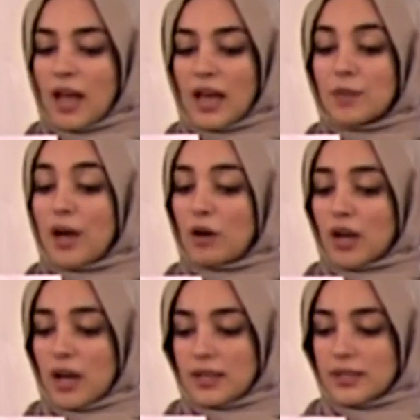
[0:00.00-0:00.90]
and
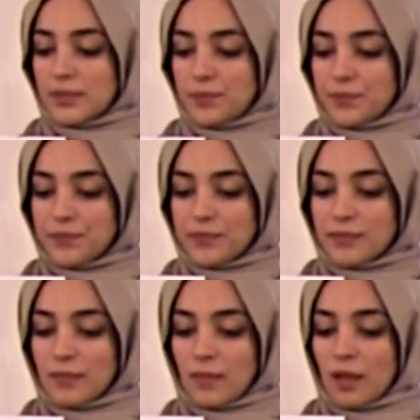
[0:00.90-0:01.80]
about us.
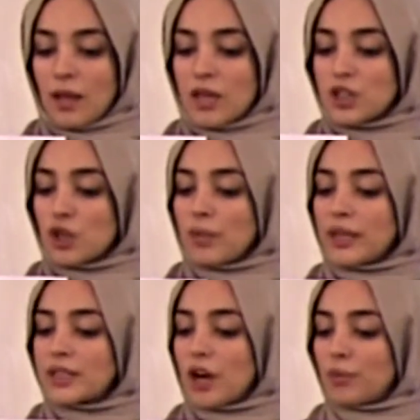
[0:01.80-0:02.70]
So
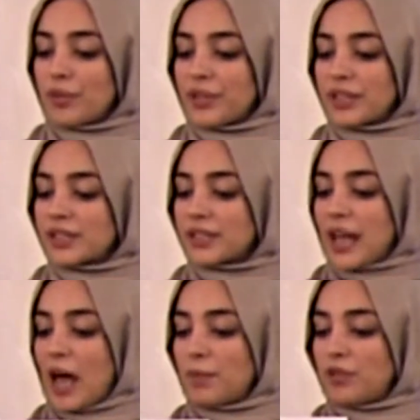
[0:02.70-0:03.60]
many terrible things
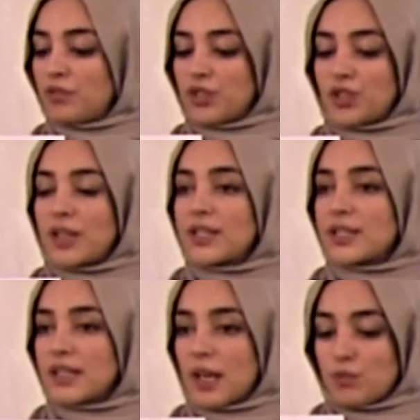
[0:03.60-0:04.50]
could happen if we tried to
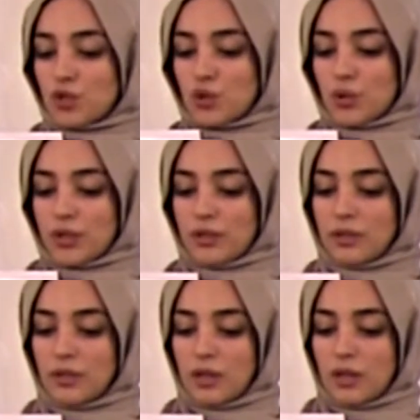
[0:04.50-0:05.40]
escape to Jordan.
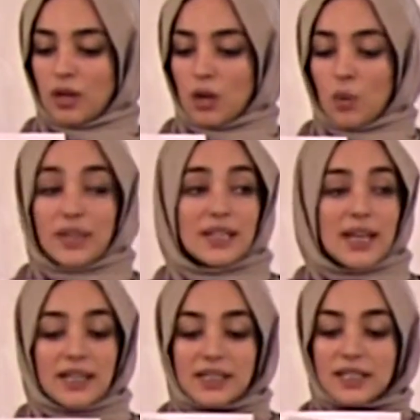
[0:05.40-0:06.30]
One
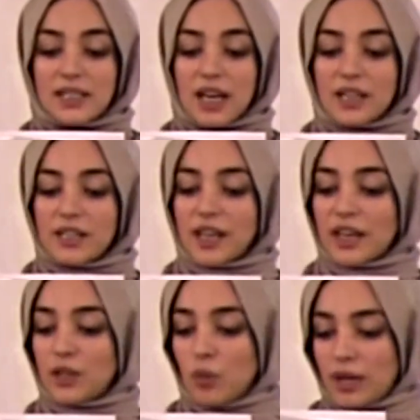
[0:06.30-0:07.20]
day he decided
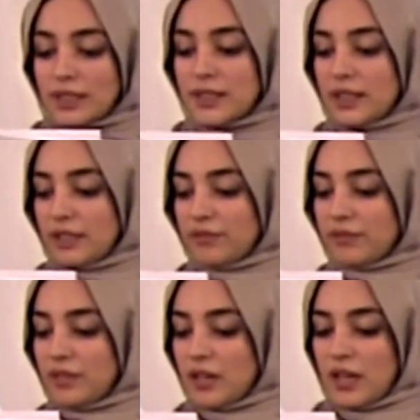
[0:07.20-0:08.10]
that he wanted to leave.
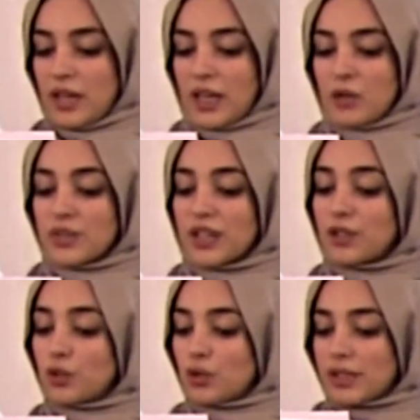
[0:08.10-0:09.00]
He was at
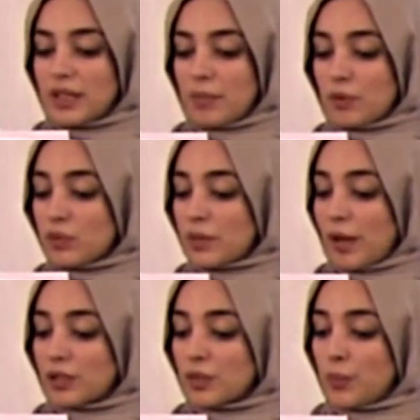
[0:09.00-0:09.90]
the doorstep and was
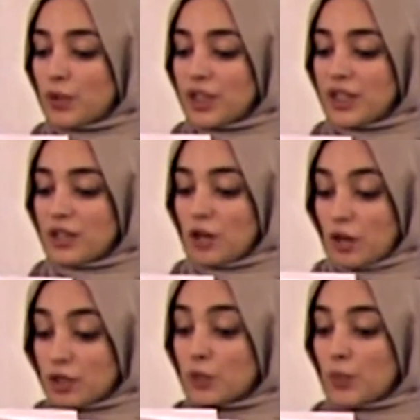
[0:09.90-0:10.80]
about to
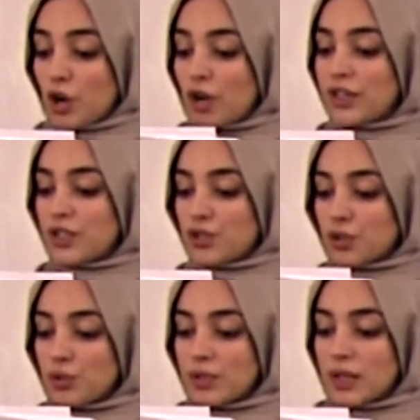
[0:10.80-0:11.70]
put on his
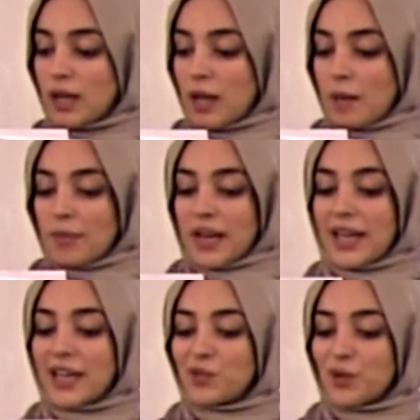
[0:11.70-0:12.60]
shoes, but
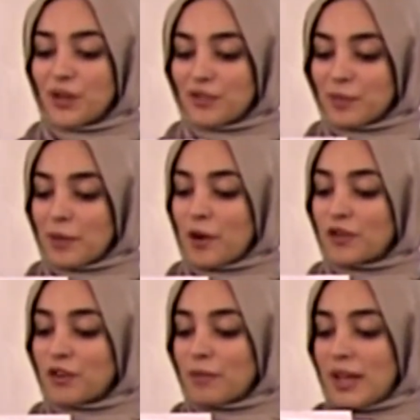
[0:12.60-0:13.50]
I hid one of them
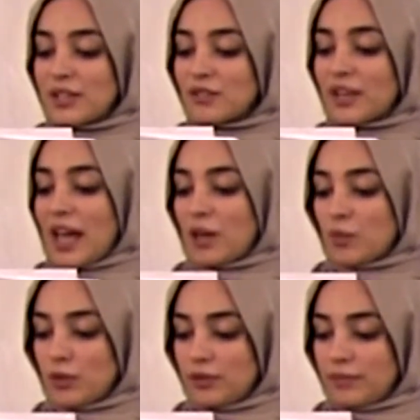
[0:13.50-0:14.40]
among the remains of an
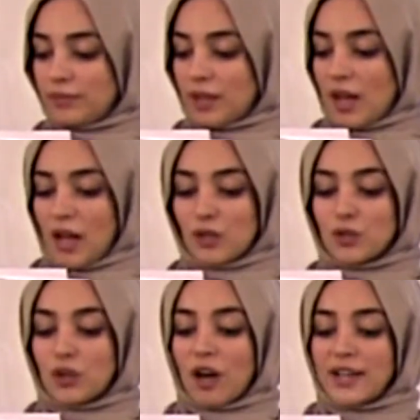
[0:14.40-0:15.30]
animal. I
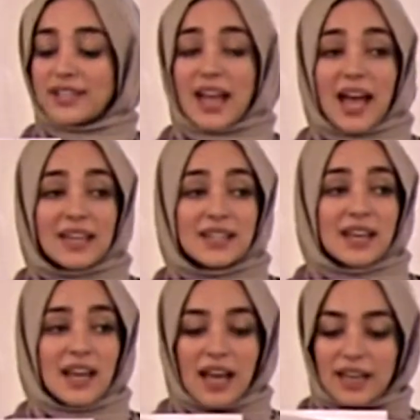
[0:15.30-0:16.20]
also caught his hand
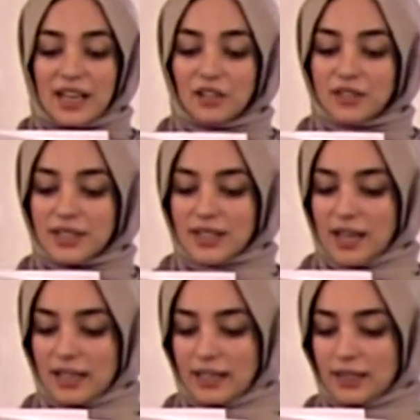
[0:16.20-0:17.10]
and held it
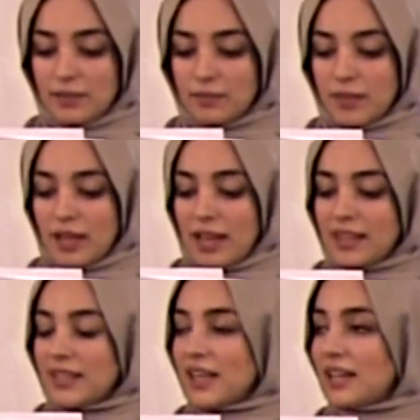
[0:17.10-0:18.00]
tightly.
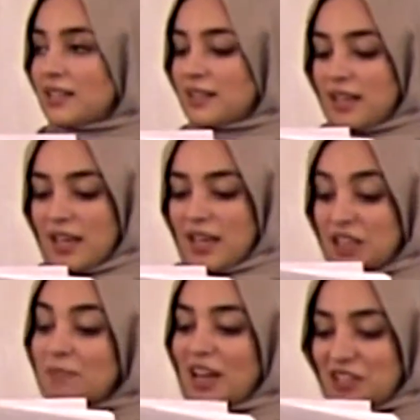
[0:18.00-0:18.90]
In the end,
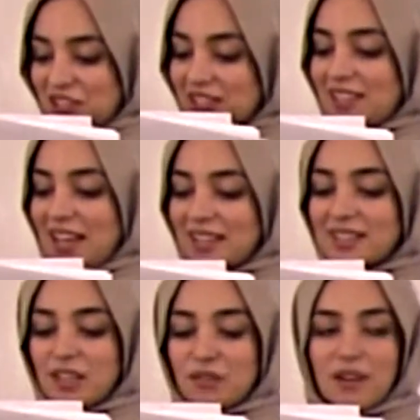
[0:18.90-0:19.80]
he managed to stay
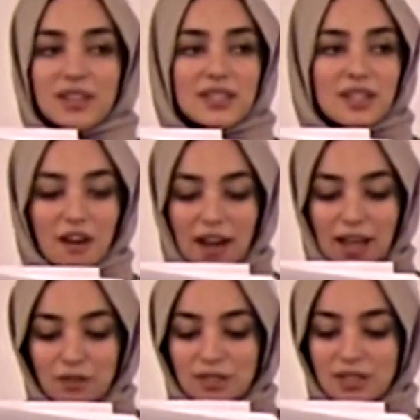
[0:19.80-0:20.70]
steadfast in our
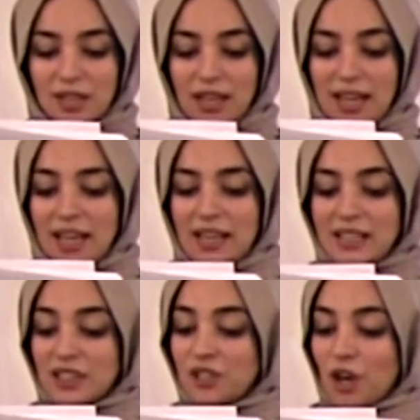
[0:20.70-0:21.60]
house. He
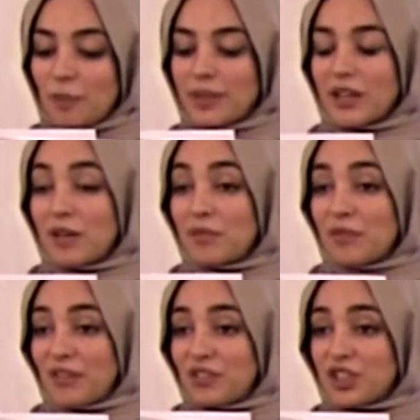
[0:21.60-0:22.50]
did not become a
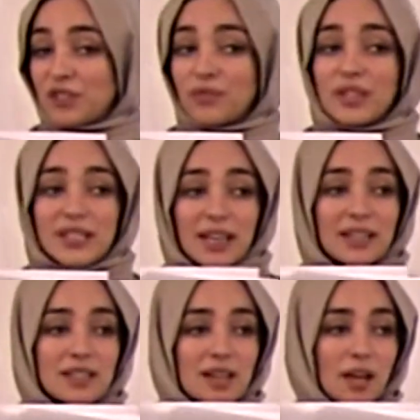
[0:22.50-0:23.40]
refugee for the
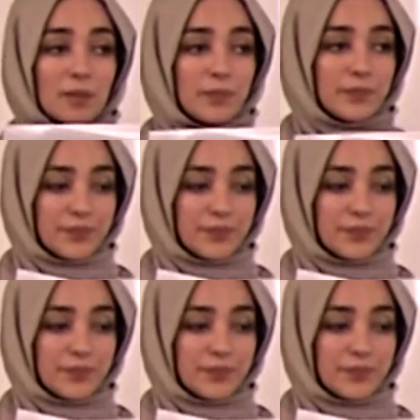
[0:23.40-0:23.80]
second time.